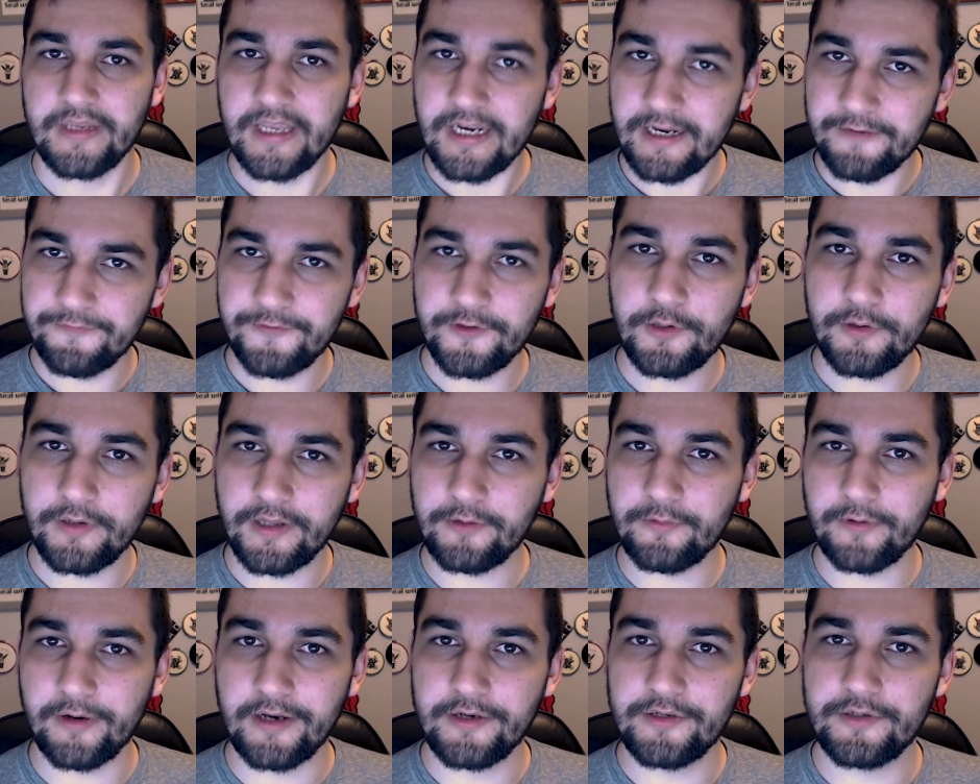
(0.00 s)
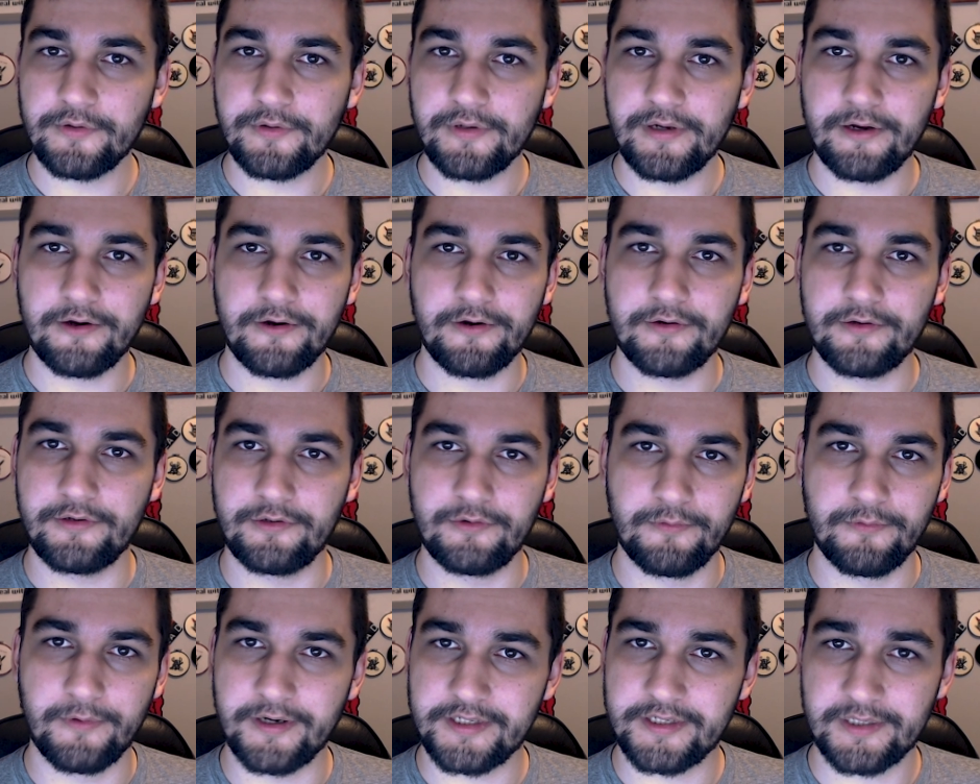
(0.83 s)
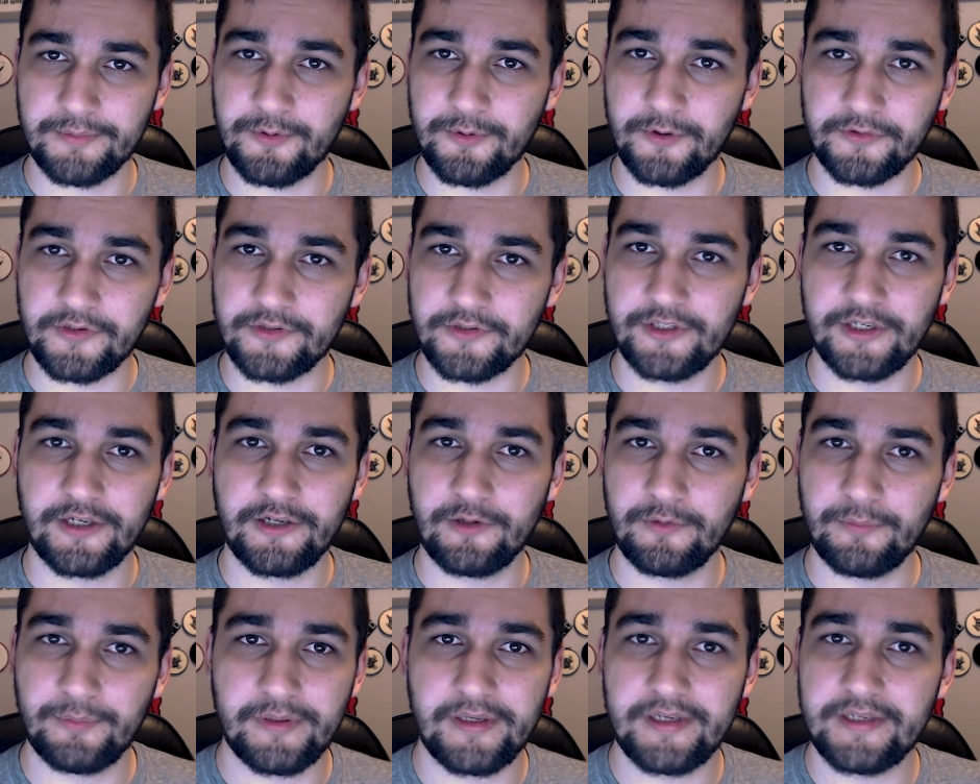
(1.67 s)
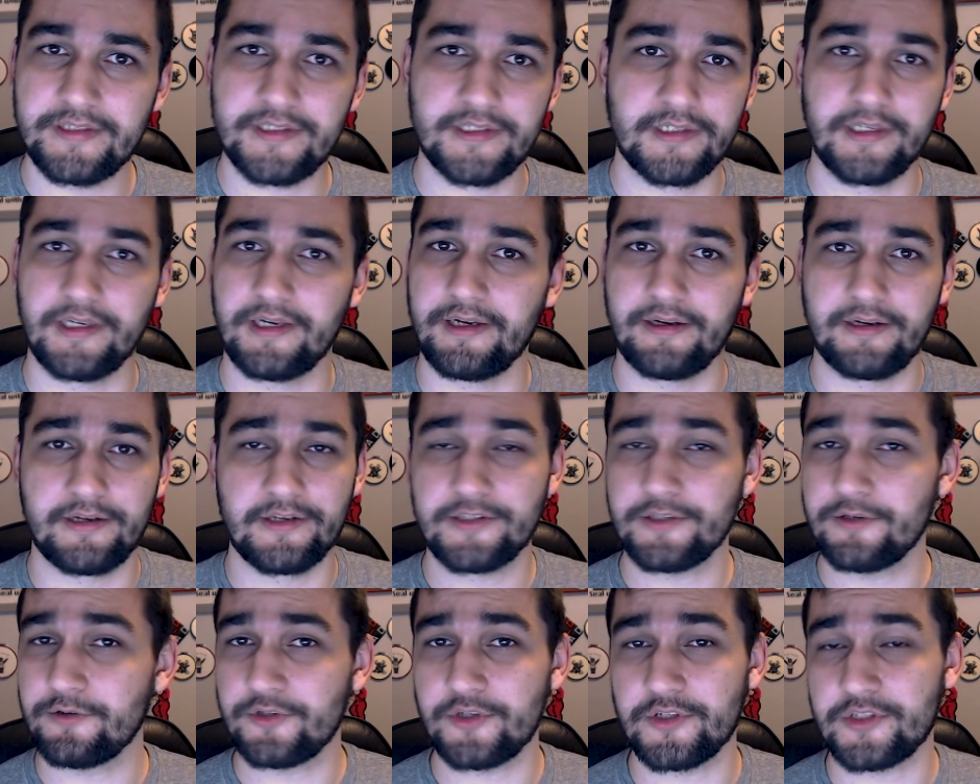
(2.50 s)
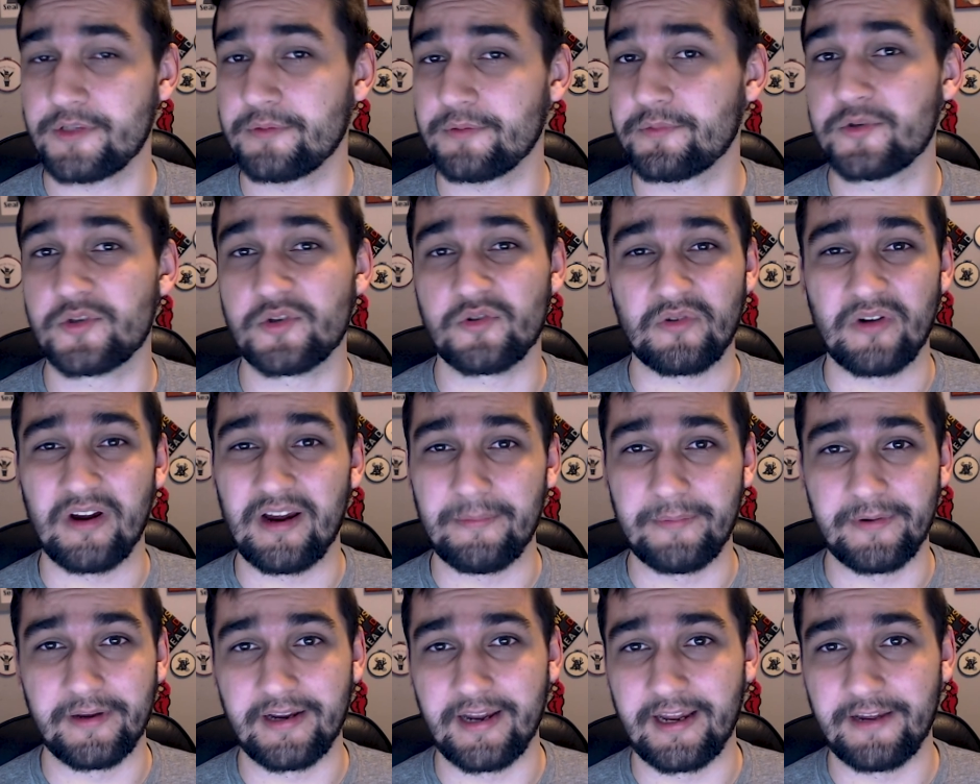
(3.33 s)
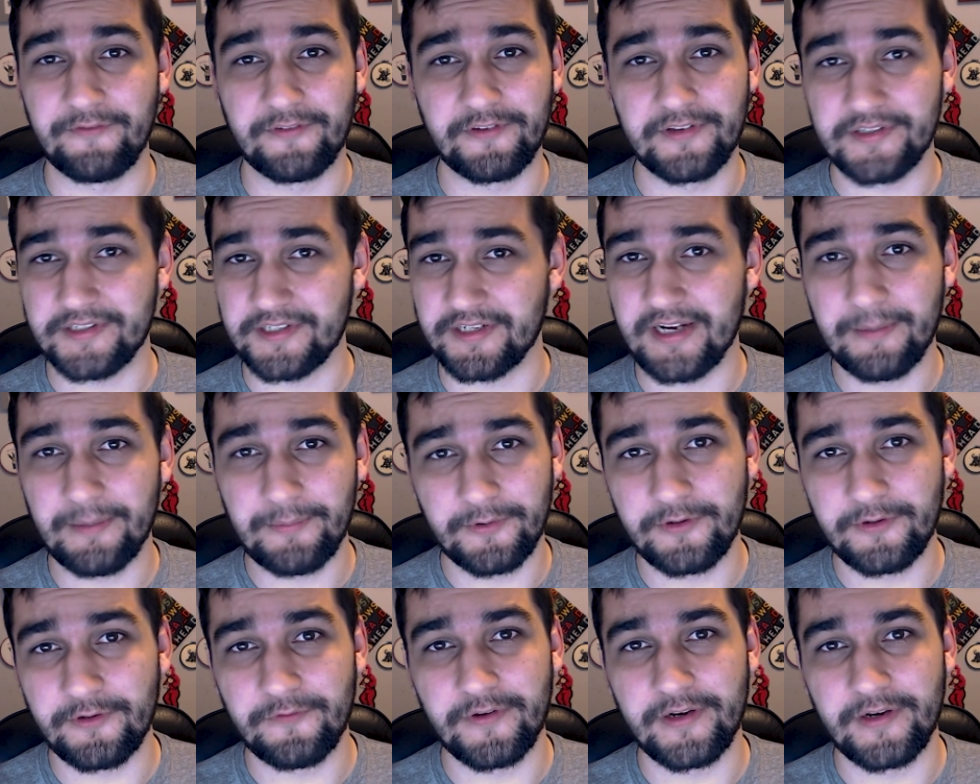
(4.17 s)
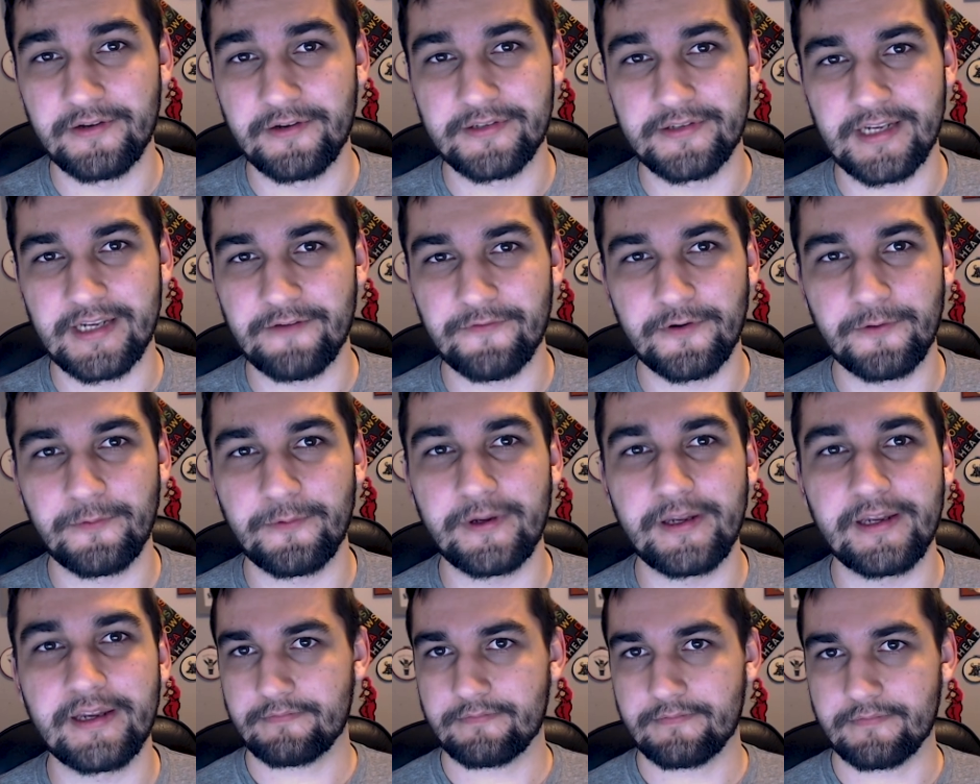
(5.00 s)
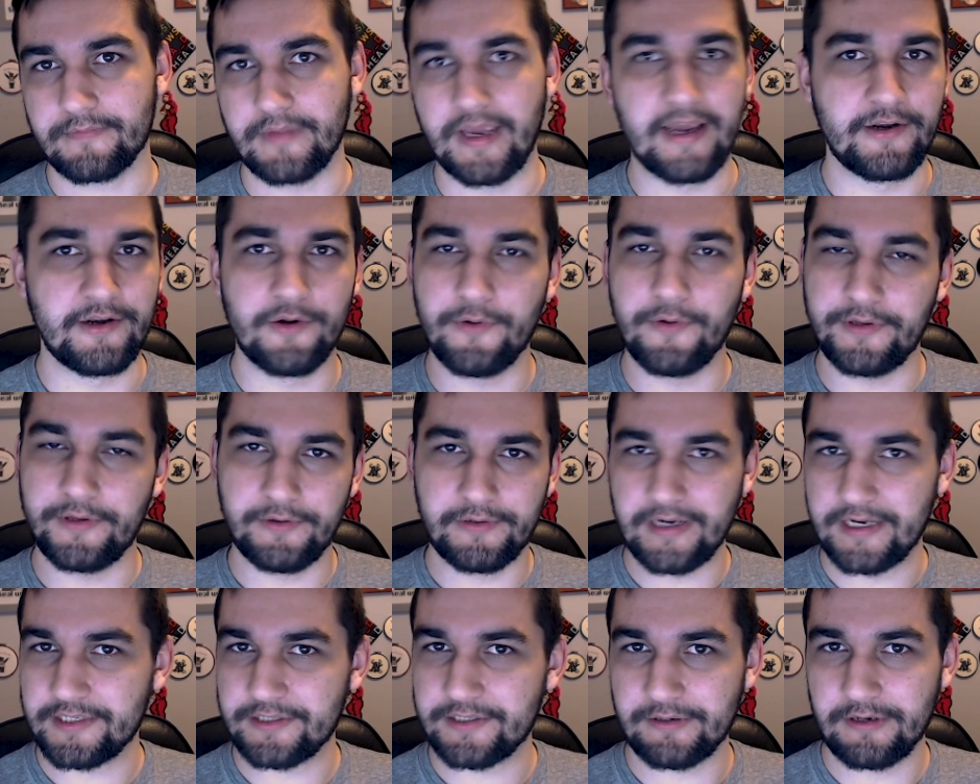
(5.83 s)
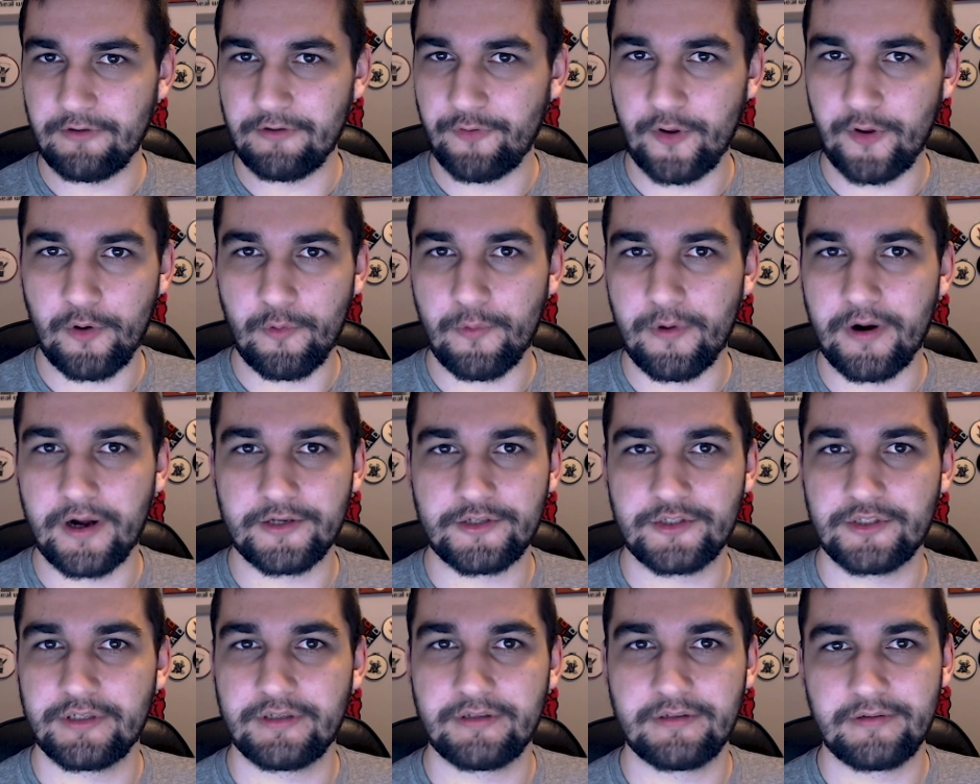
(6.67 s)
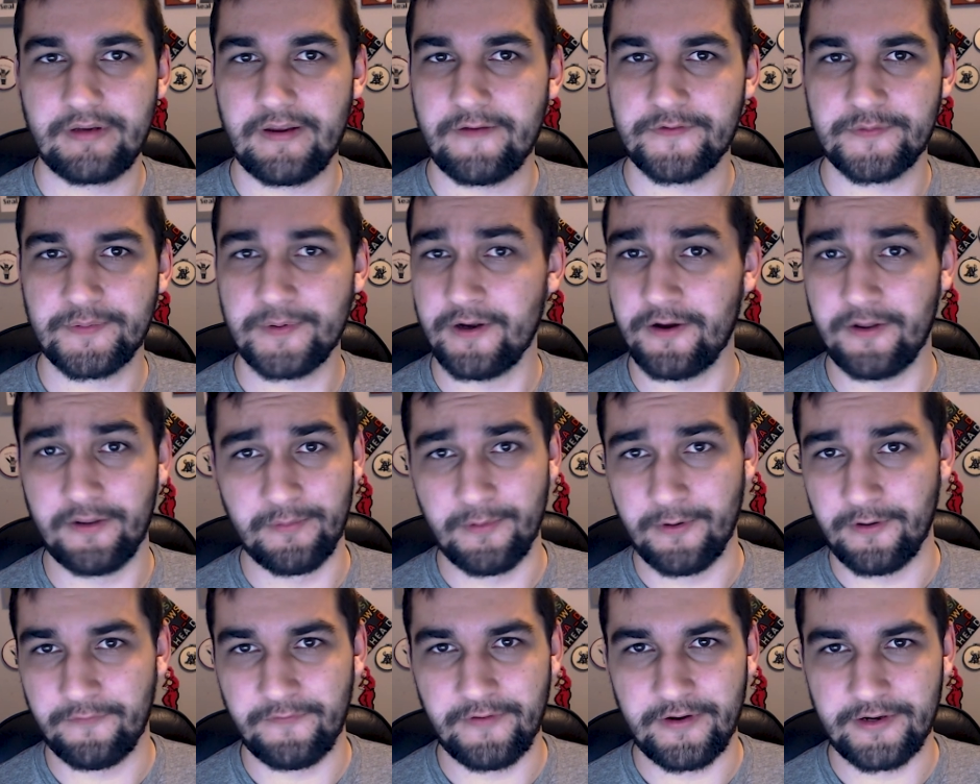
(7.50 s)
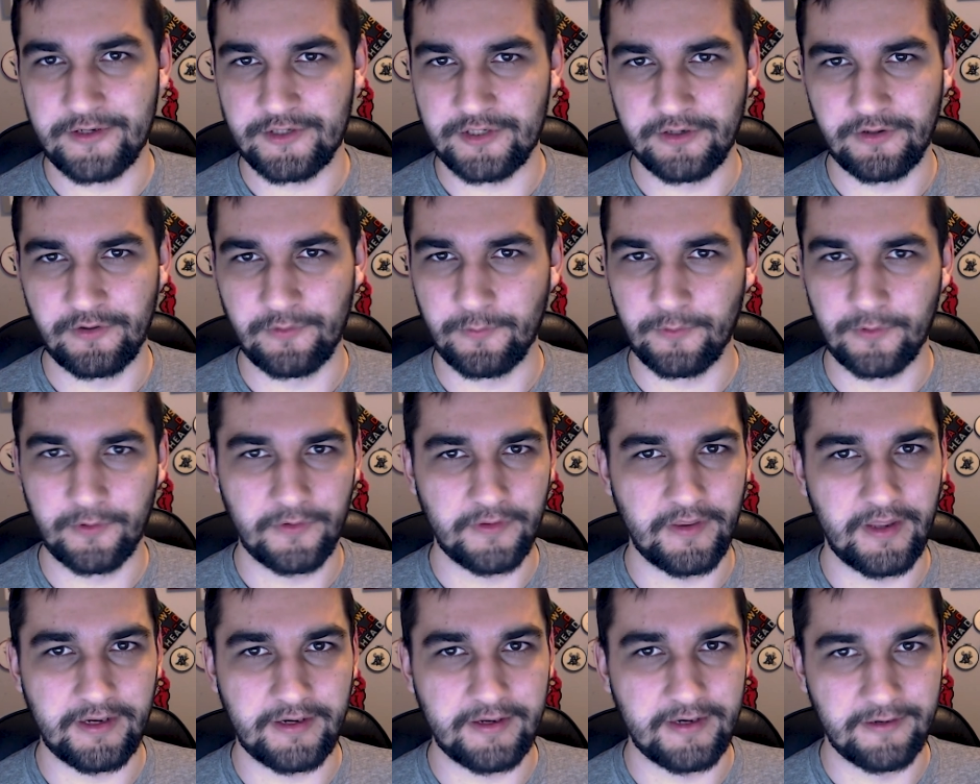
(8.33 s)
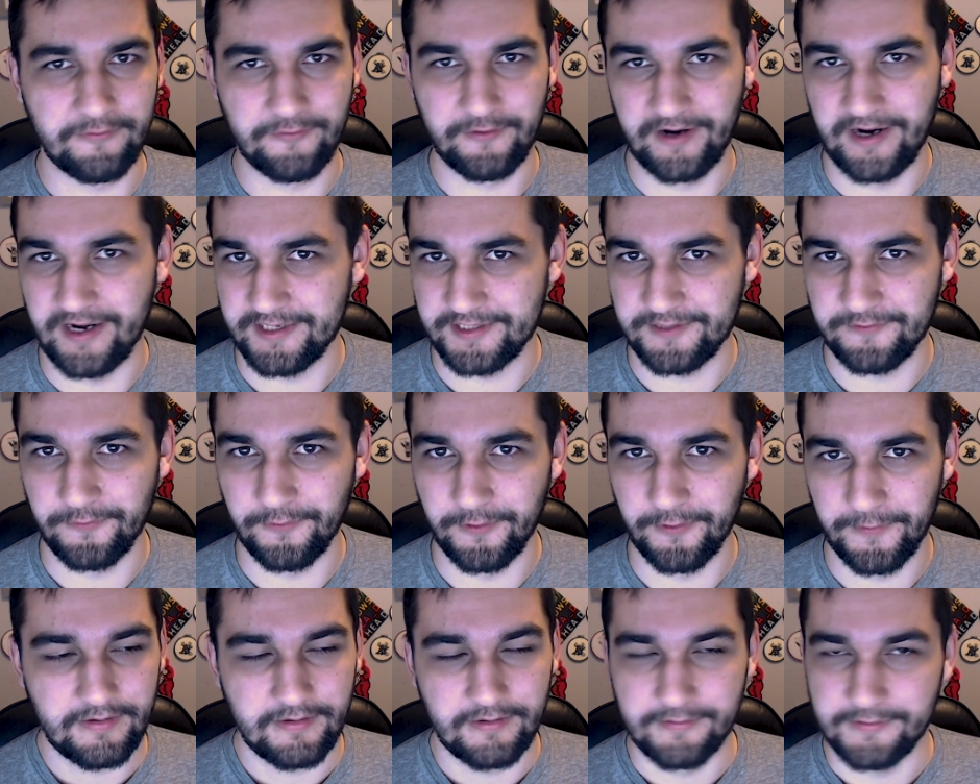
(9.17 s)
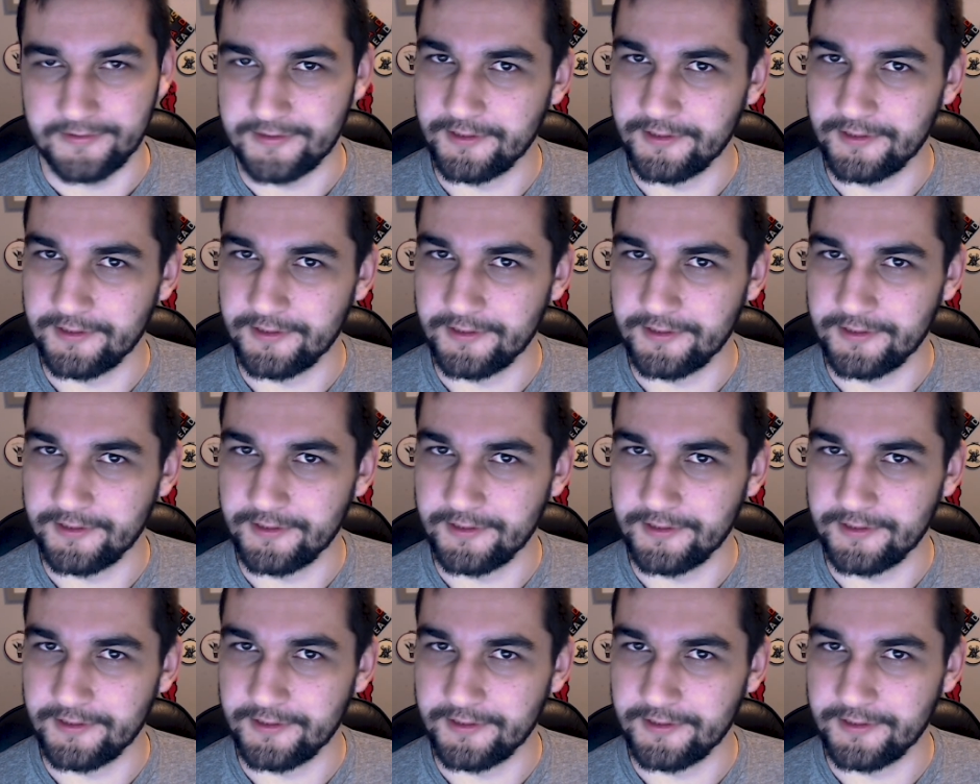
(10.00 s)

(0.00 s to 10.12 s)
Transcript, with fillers: And if you do like what I do here and you want to support the channel, please consider just subscribing. I have at least a couple new videos every week, and knowing you guys are out there watching gives me all the motivation in the world I could ever ask for.